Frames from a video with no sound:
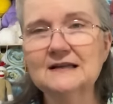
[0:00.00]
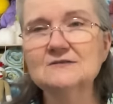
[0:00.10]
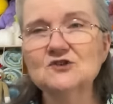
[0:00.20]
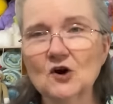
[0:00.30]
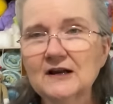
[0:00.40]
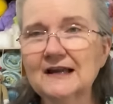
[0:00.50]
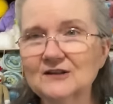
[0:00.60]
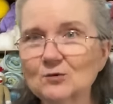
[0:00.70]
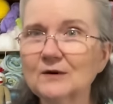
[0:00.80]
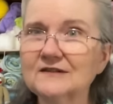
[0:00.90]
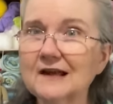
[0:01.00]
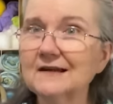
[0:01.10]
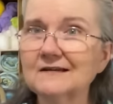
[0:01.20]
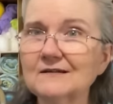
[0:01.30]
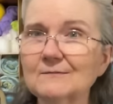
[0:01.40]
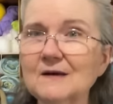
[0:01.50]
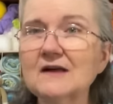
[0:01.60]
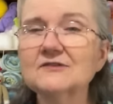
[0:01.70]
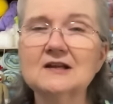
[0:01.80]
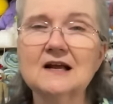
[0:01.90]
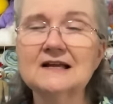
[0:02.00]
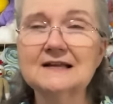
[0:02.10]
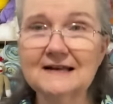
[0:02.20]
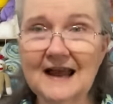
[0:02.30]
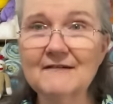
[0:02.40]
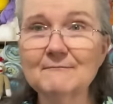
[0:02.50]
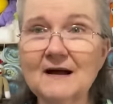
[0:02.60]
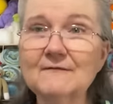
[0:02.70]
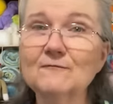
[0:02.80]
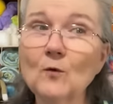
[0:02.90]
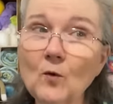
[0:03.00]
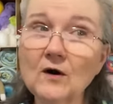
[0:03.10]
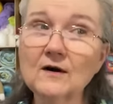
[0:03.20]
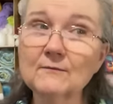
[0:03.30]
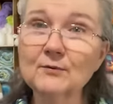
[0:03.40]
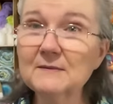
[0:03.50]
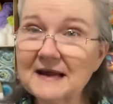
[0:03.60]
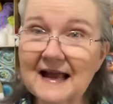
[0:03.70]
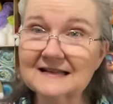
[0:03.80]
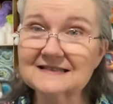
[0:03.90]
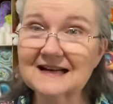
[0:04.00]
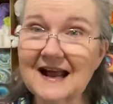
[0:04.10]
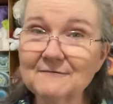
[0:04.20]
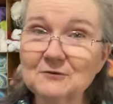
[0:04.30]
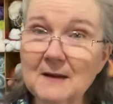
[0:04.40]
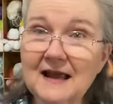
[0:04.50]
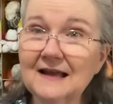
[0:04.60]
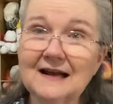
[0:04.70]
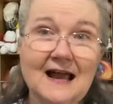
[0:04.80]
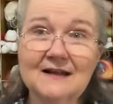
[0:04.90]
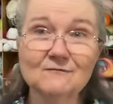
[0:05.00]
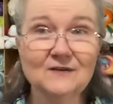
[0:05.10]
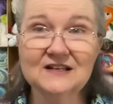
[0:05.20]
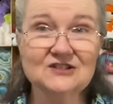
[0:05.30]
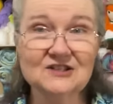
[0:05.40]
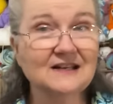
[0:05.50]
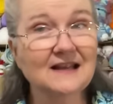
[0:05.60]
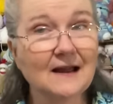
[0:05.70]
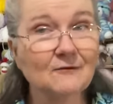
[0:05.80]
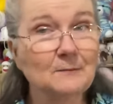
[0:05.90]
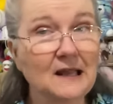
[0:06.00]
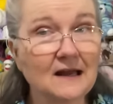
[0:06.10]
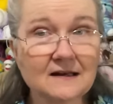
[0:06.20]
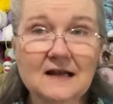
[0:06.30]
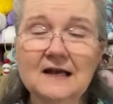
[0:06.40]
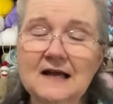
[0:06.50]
it's already getting toward the end of the month, and I have my 4 preemie hats that I have to make, and I hadn't finished any of them yet.